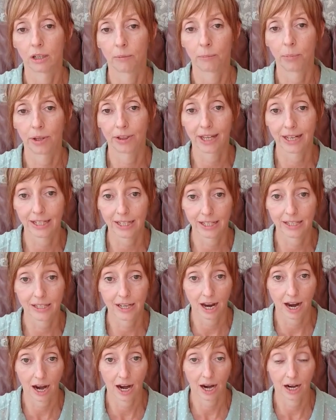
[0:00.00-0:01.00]
But they need to
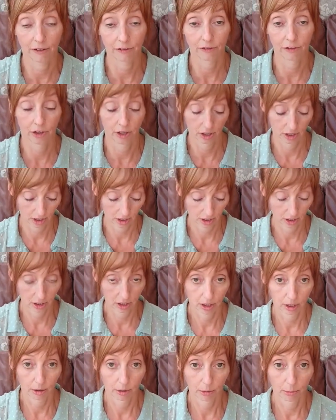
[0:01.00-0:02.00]
have
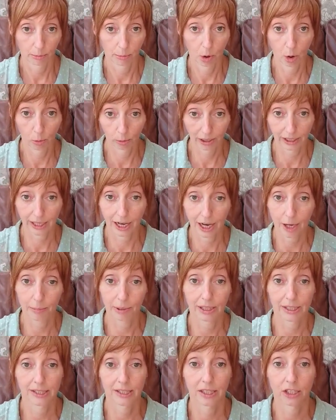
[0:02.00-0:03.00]
public
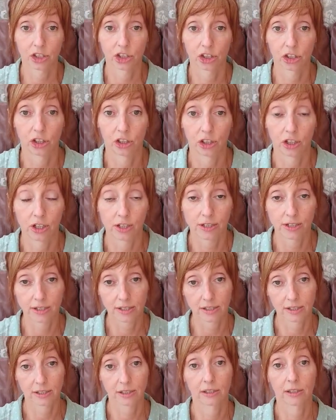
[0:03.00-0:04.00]
liability insurance
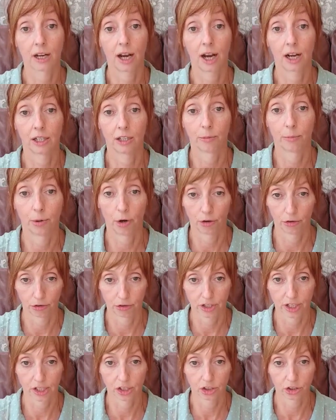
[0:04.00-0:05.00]
and
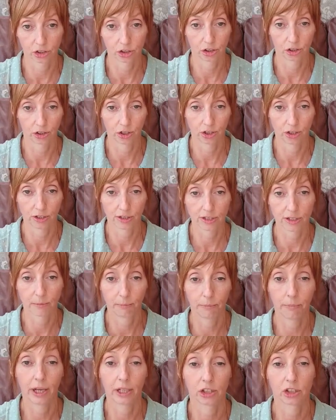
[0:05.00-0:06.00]
product insurance to
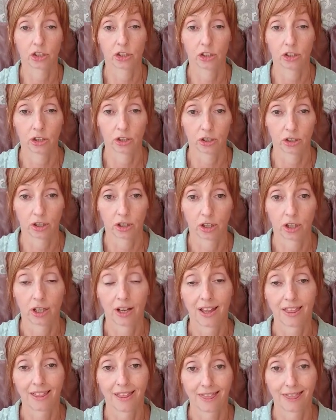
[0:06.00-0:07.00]
make sure
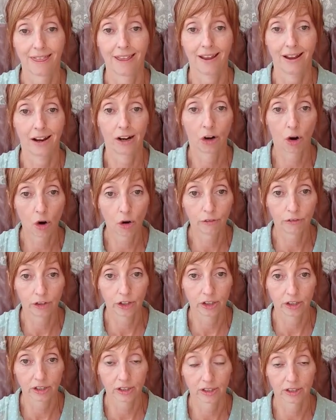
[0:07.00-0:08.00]
that they are
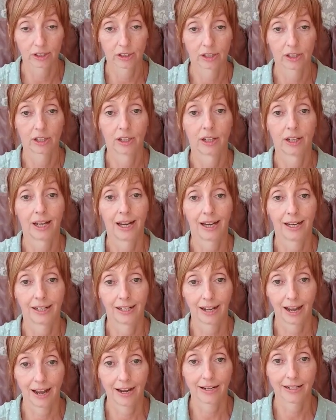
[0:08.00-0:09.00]
covered in
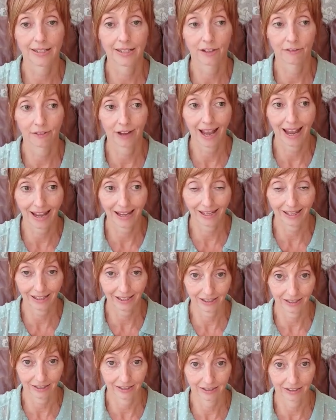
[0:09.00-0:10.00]
case of
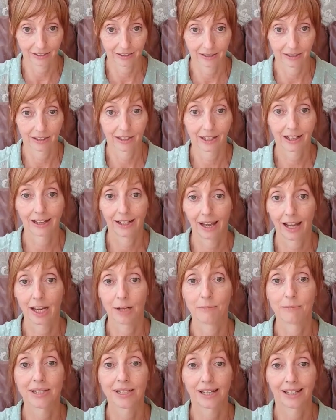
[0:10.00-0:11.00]
any
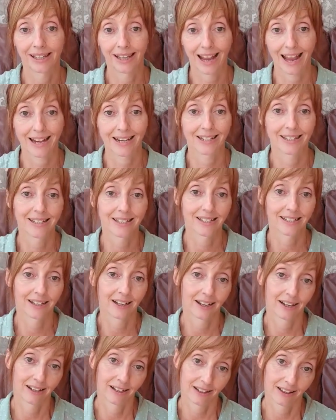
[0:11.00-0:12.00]
claims against
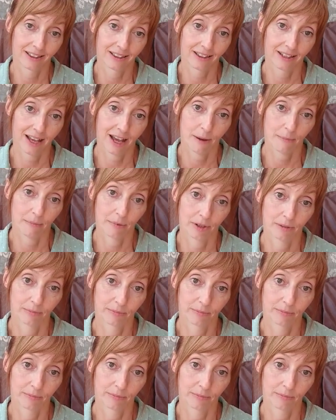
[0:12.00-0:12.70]
them.